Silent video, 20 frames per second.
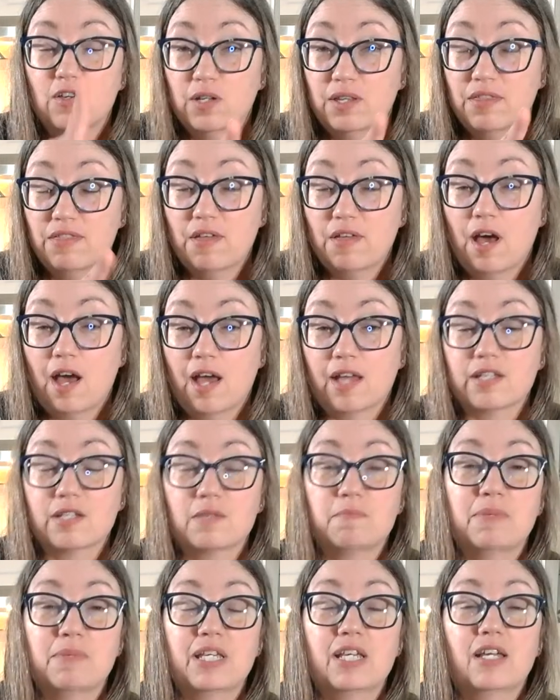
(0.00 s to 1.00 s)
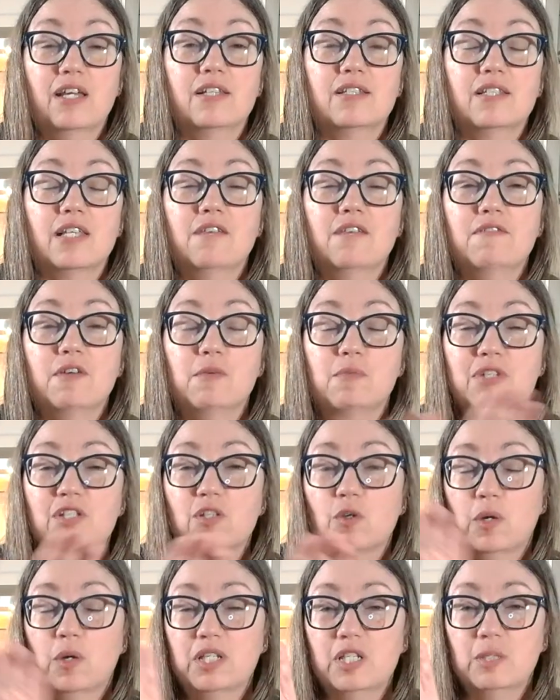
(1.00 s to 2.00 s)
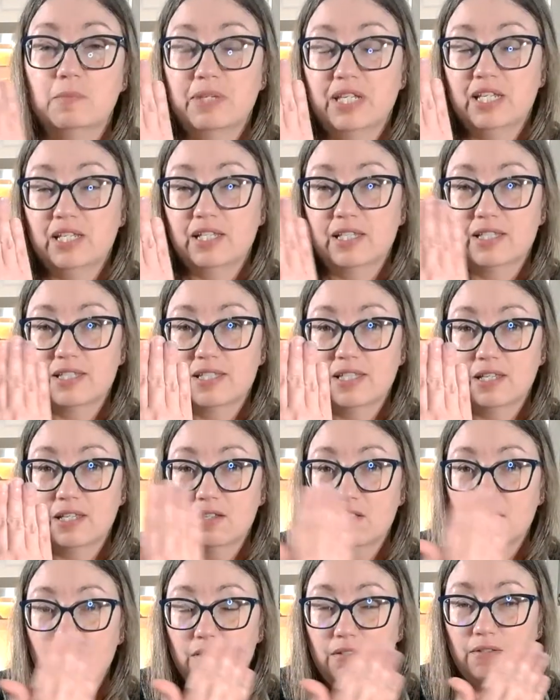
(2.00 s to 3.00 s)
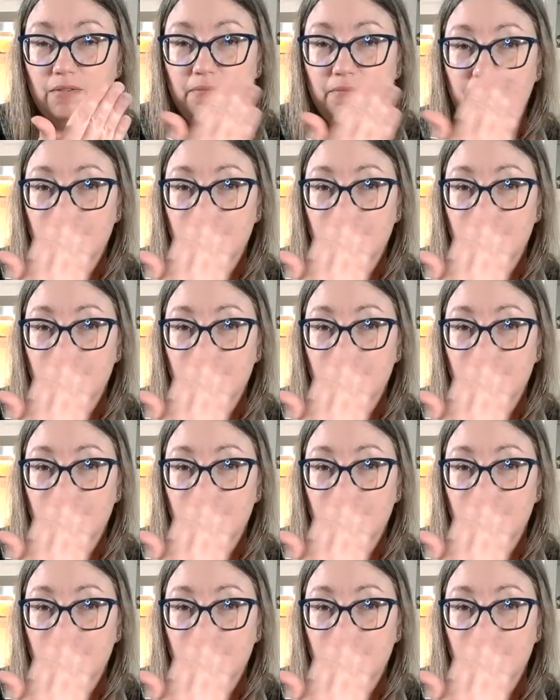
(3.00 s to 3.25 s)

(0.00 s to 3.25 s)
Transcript: thought, because if it was going to be single